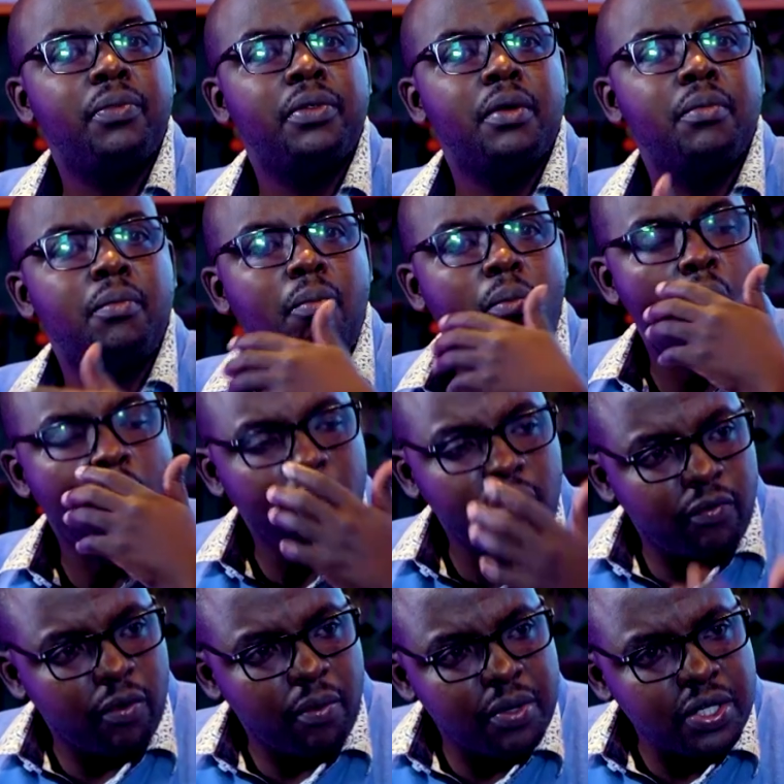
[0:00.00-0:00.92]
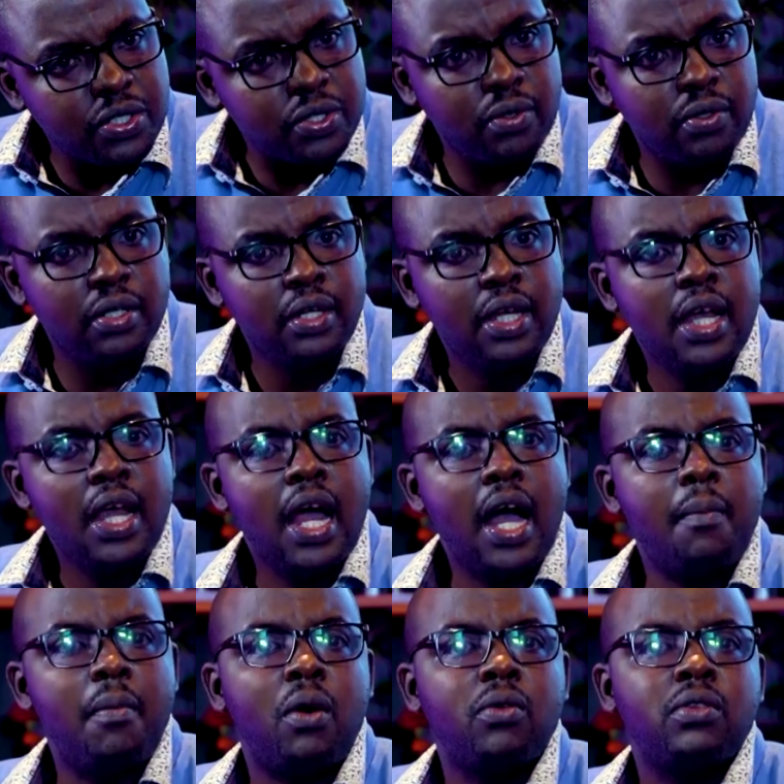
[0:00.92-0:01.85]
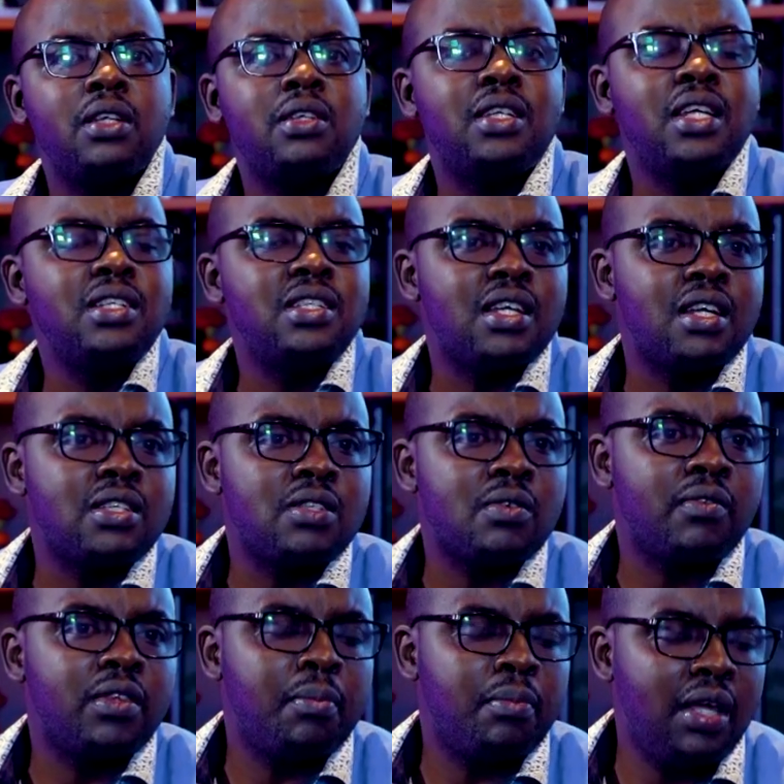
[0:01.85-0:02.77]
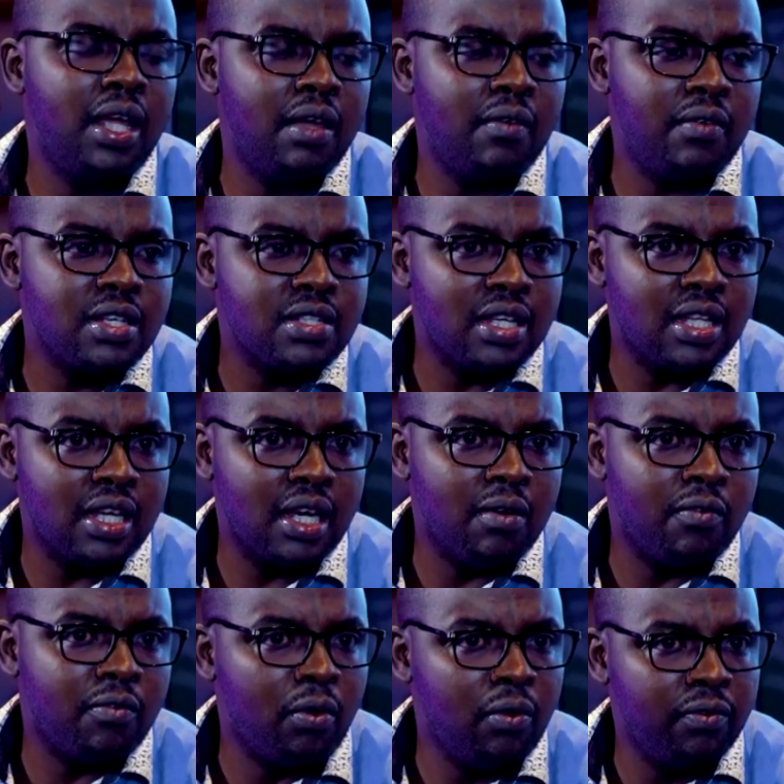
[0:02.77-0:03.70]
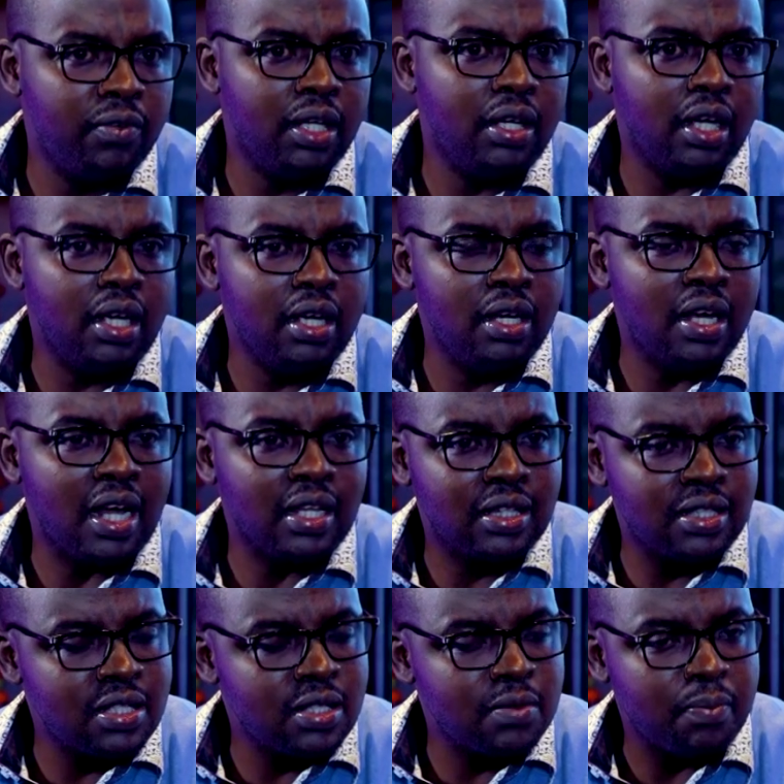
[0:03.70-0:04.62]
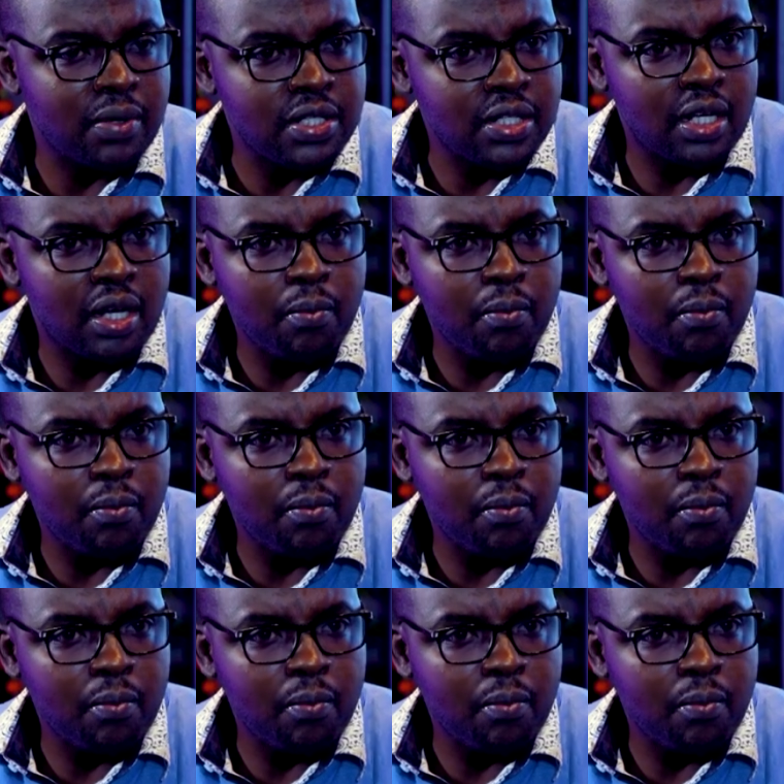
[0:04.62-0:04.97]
them more information about the dangers of the behaviors that they're involving in at this particular